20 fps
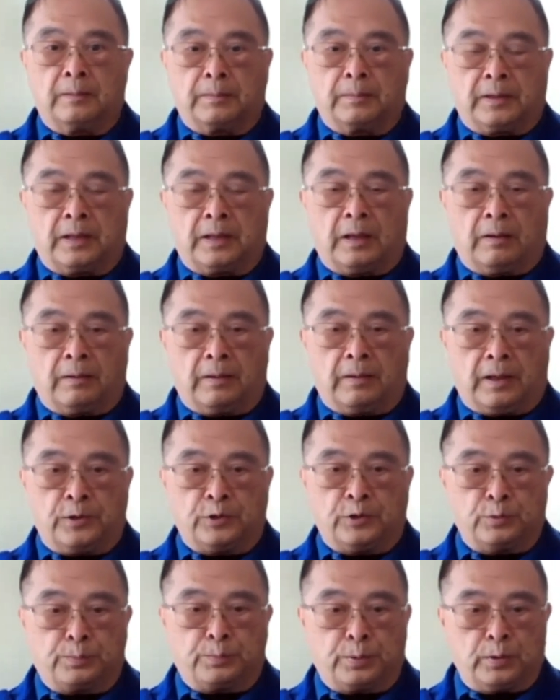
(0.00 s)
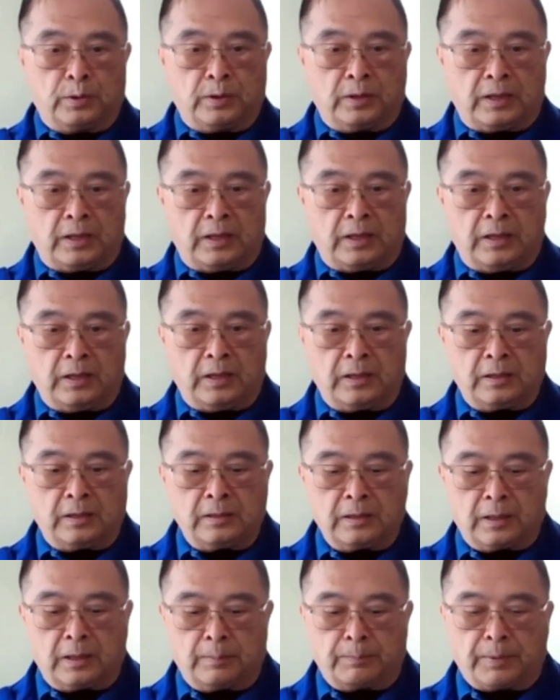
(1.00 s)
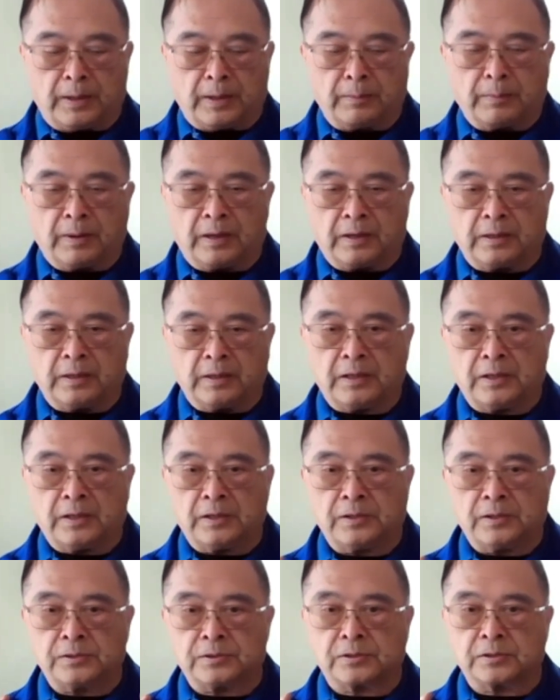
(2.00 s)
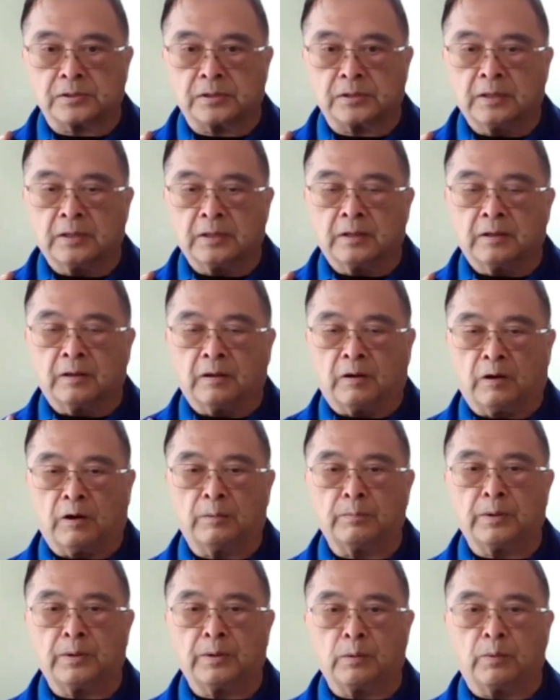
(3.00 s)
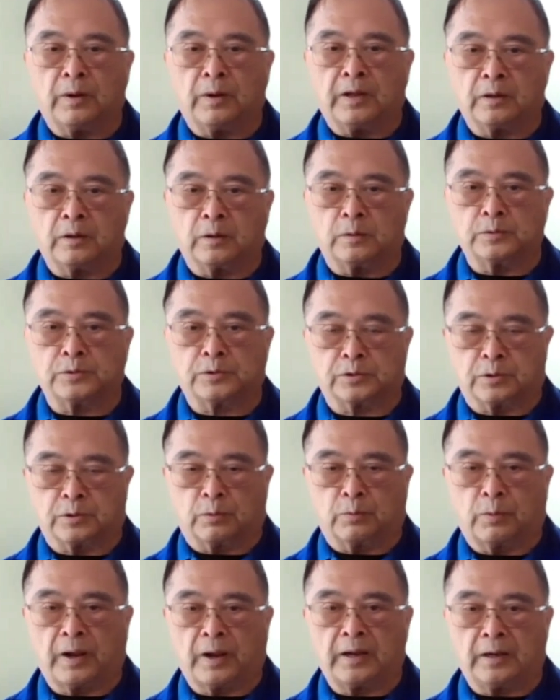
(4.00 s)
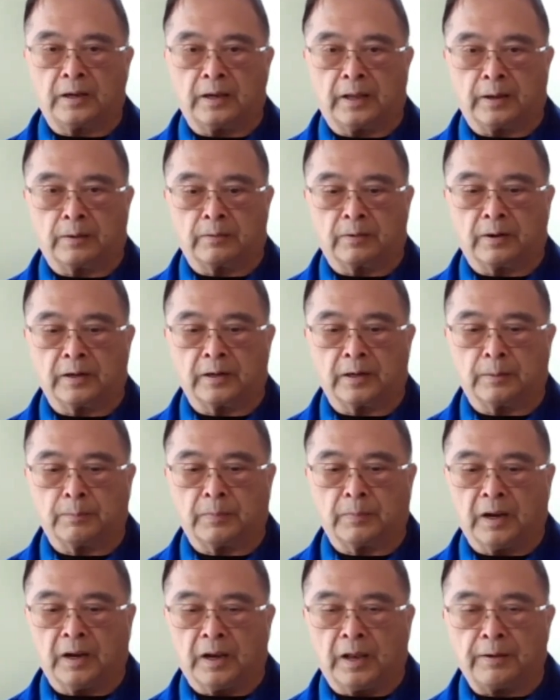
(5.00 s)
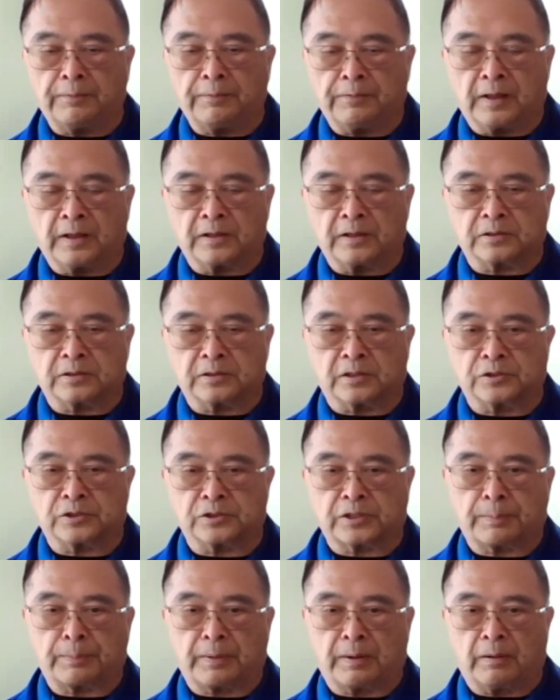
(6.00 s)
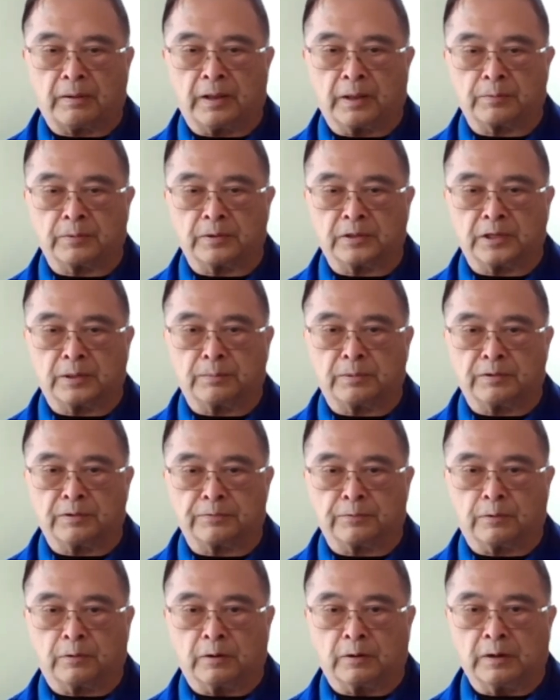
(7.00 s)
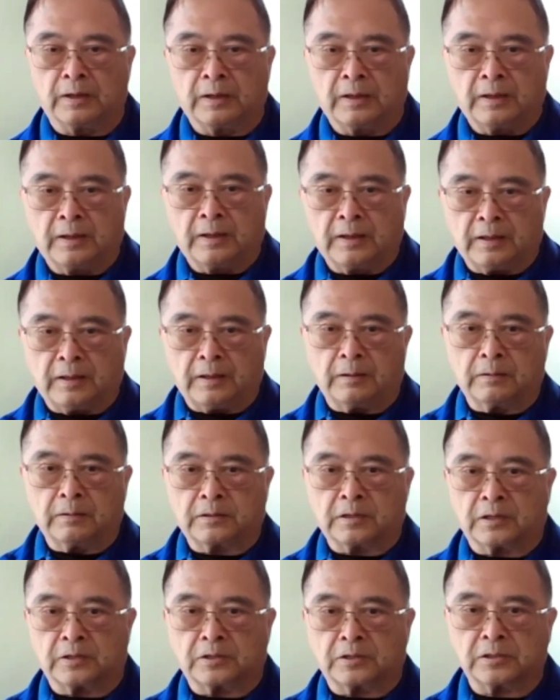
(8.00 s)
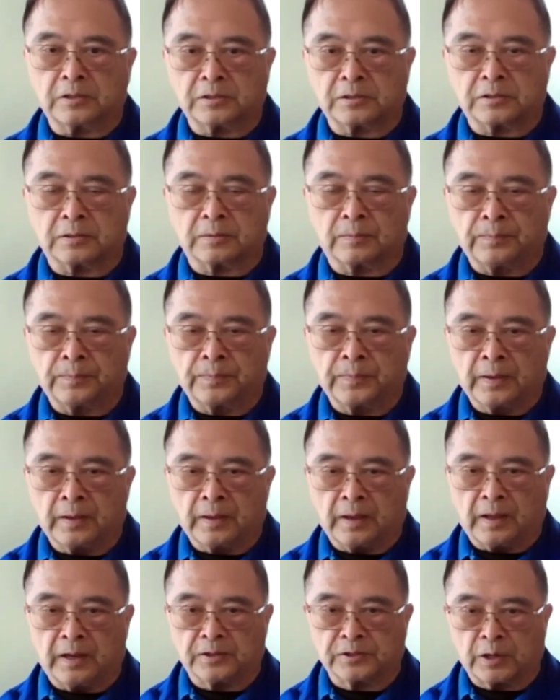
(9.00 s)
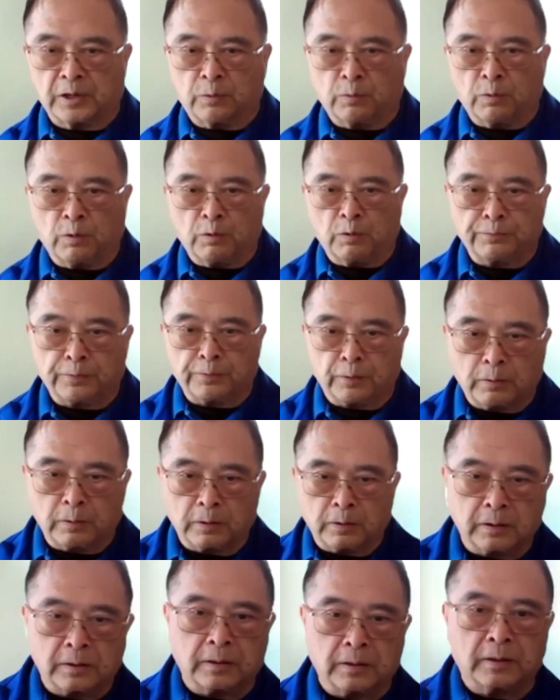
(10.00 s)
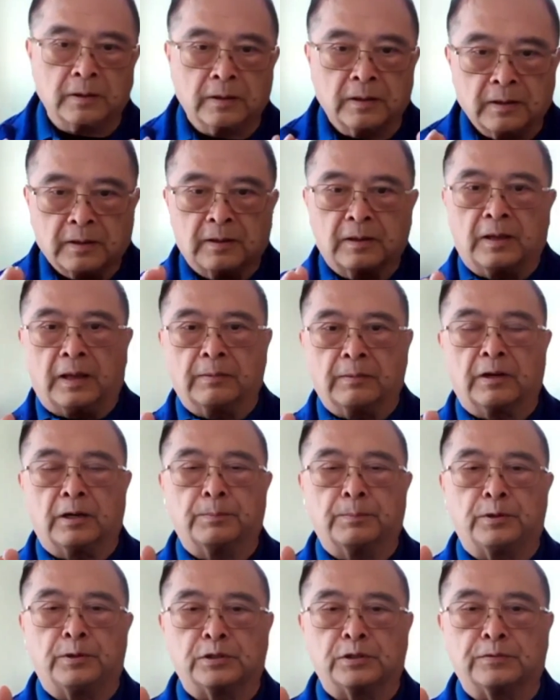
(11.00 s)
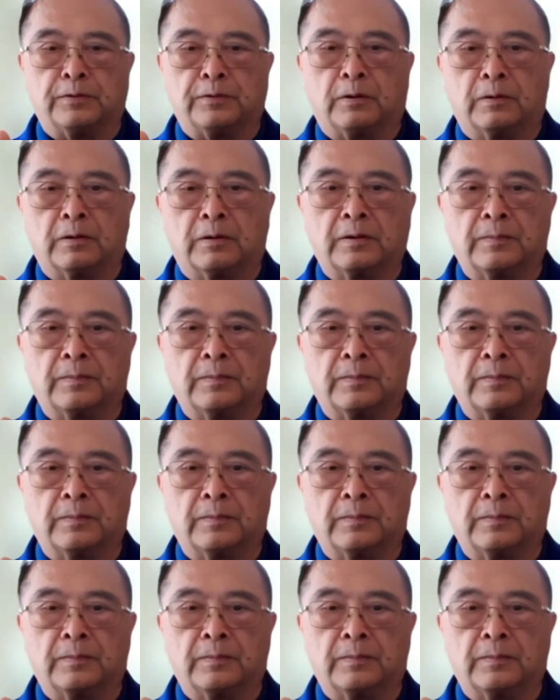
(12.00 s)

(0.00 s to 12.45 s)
But now, as you pull it in, I bend my knees. All my weight goes to the right leg right now. My left leg is going to step out like we did before. Heel touches. And as I roll forward, I'm going to push forward.